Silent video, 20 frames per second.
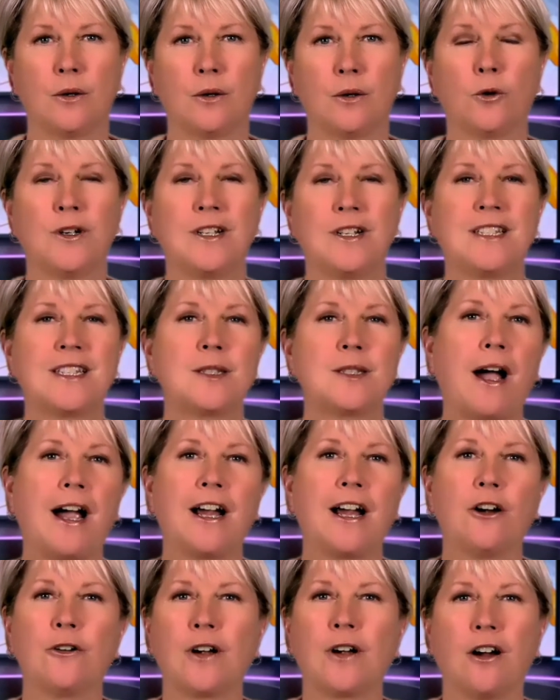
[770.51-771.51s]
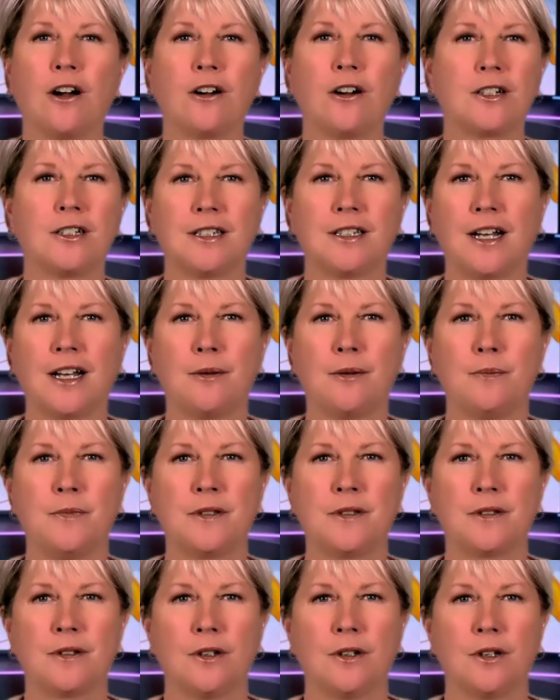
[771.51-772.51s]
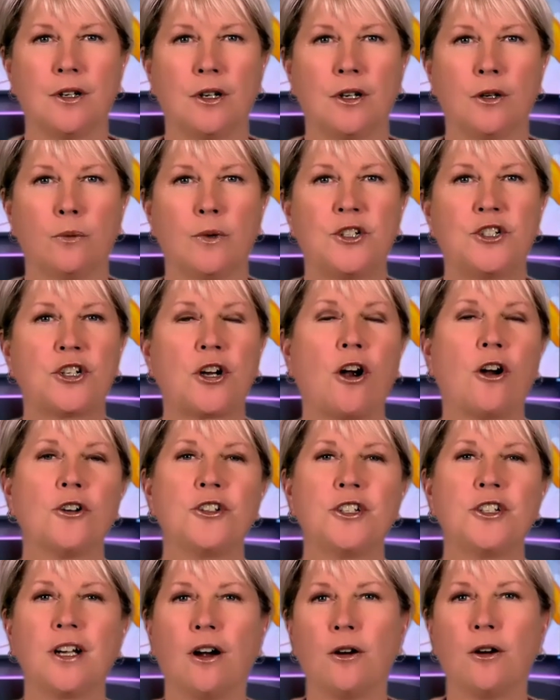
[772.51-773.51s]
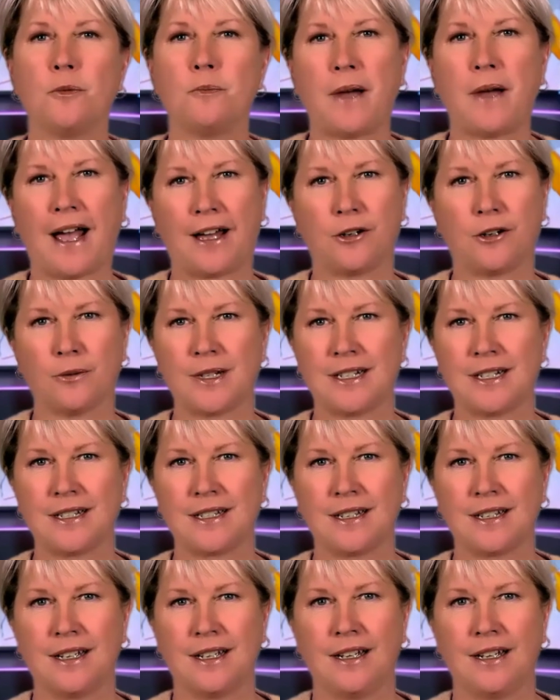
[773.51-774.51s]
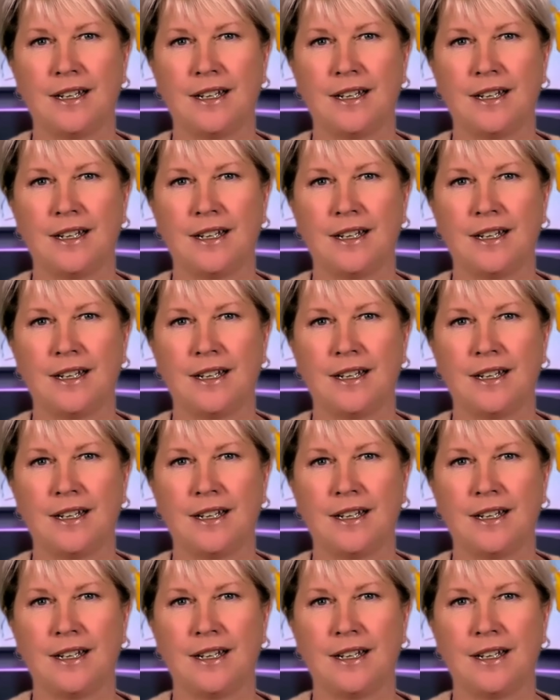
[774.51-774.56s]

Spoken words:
we're inspiring our clubs, recharging our batteries,